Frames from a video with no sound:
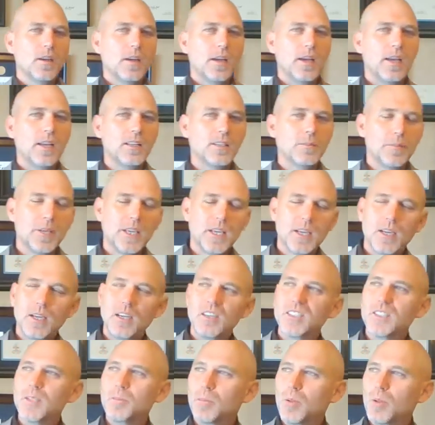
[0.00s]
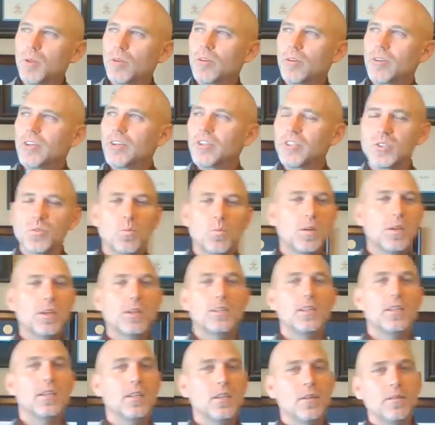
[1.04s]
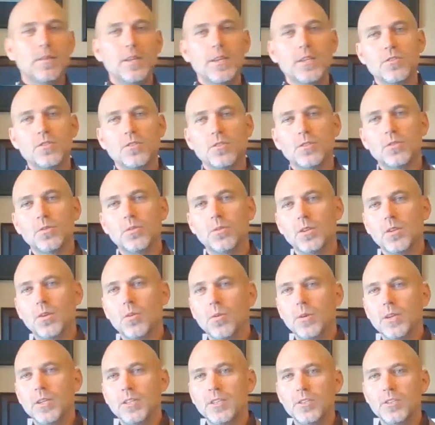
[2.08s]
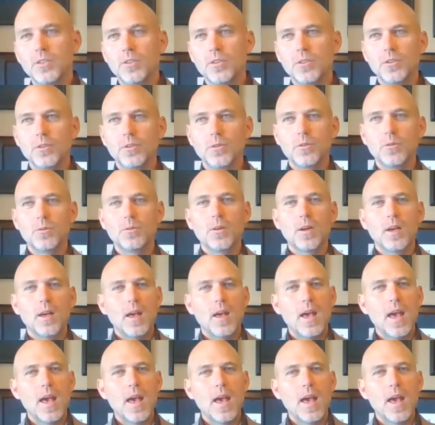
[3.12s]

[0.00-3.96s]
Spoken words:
And because employers want individuals who are going to